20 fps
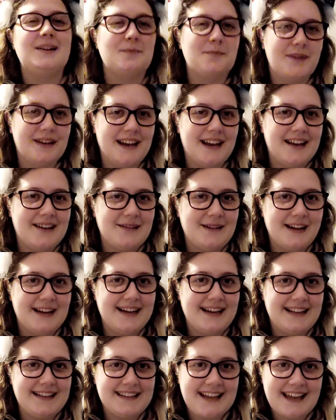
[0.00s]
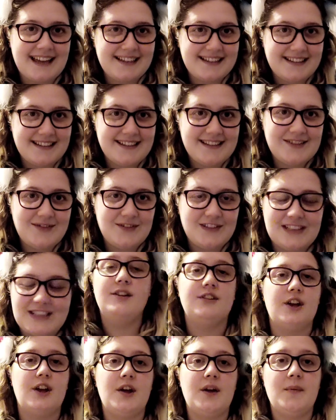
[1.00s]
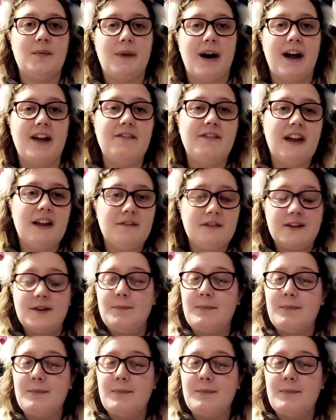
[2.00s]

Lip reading: But anyway, let's get into this video. So my favourite